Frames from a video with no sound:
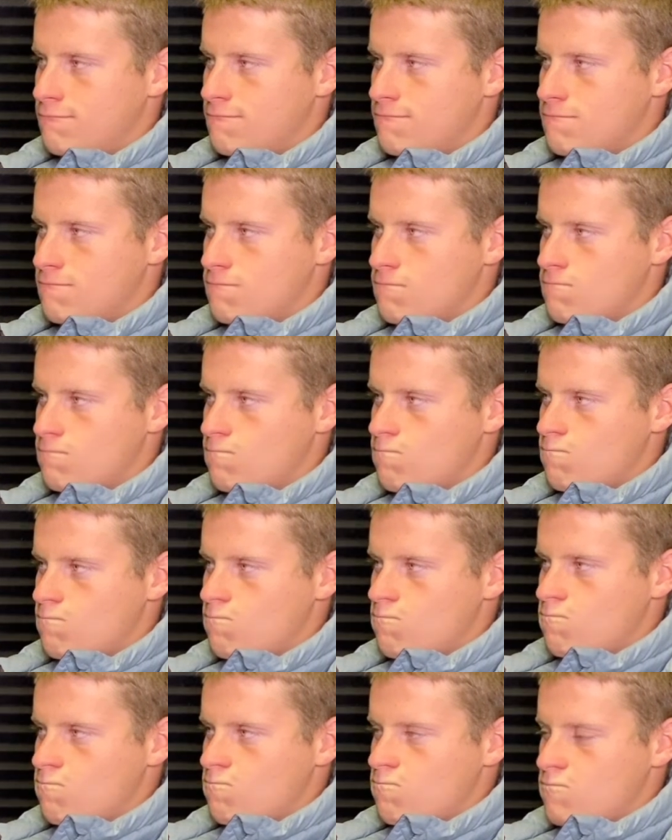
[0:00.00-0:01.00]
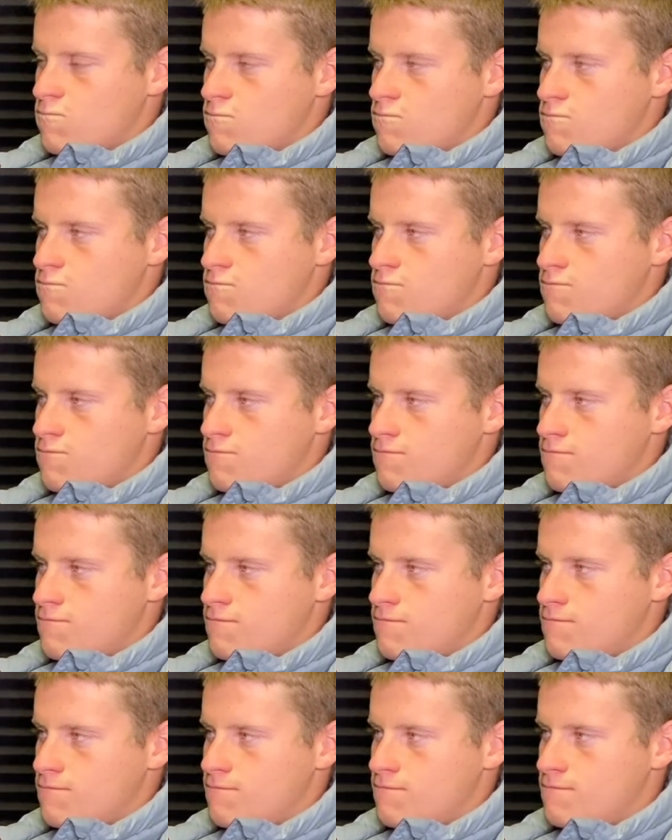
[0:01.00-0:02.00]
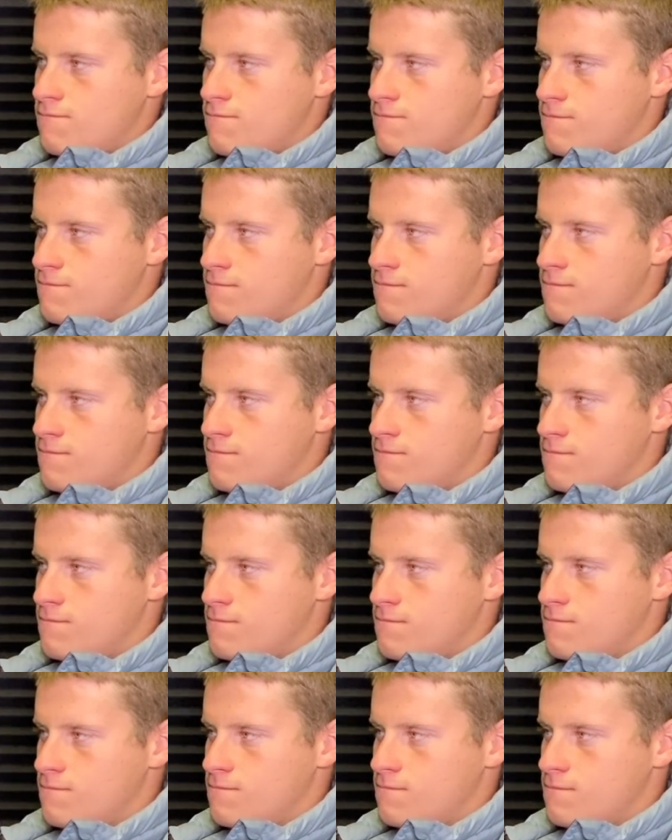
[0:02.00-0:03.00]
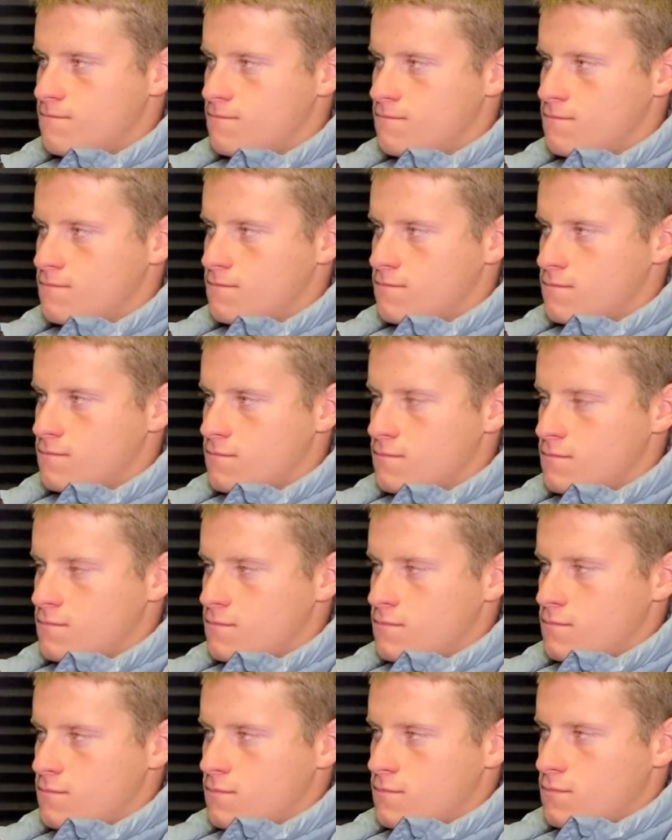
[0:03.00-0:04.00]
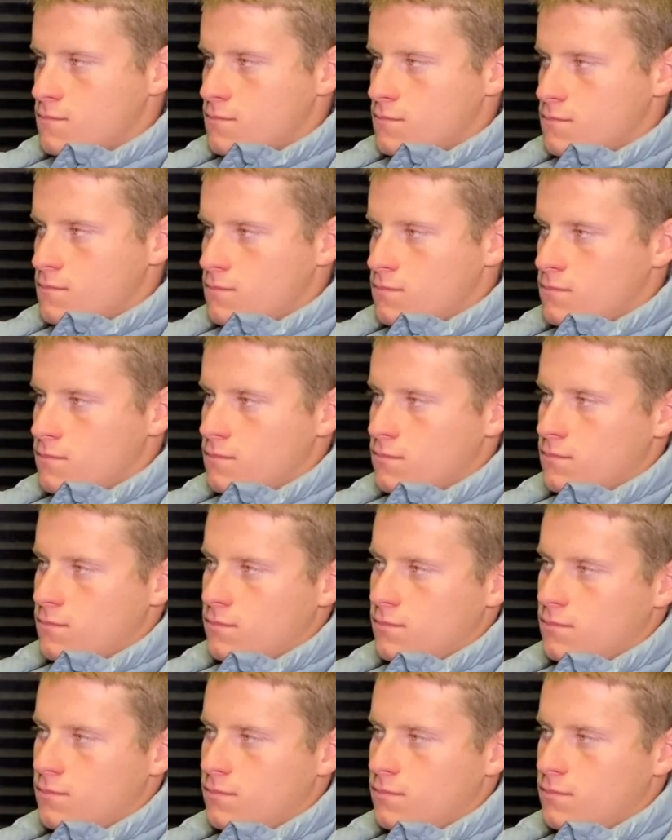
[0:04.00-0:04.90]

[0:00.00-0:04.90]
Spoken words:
No words are spoken by the person on screen.